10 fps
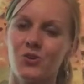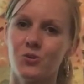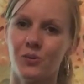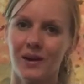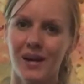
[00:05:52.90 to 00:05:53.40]

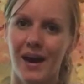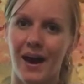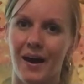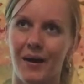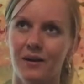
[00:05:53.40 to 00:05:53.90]
you want
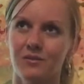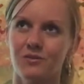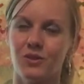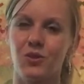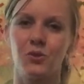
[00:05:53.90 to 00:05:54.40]

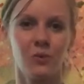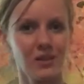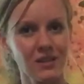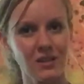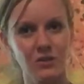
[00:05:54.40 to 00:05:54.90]

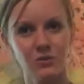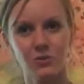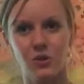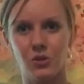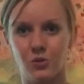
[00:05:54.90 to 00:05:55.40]
to
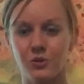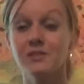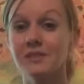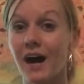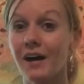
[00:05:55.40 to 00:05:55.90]
include your
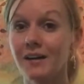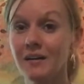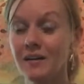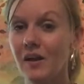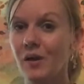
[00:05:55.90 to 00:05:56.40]

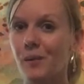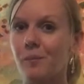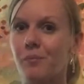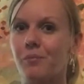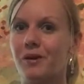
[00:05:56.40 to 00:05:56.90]
style,
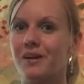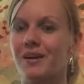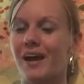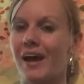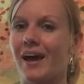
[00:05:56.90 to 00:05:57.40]
but
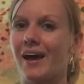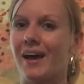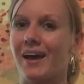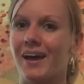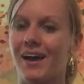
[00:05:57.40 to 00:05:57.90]

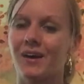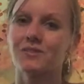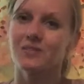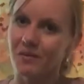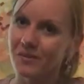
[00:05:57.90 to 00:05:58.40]
have
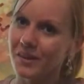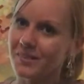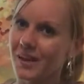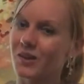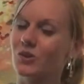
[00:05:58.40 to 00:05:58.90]

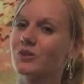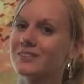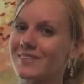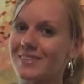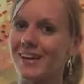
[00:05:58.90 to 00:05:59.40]
something that
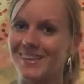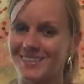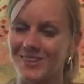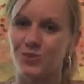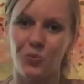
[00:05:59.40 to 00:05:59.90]
looks
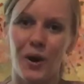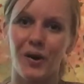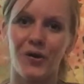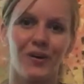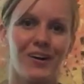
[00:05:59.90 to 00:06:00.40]
nice as
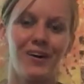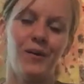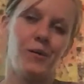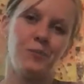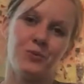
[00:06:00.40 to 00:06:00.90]
well.
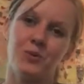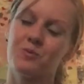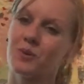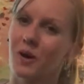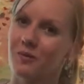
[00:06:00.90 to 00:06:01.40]

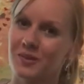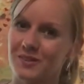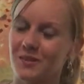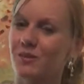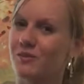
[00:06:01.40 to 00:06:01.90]

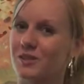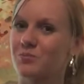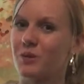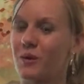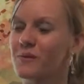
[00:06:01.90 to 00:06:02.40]
Some of us
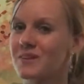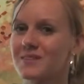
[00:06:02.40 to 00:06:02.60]
probably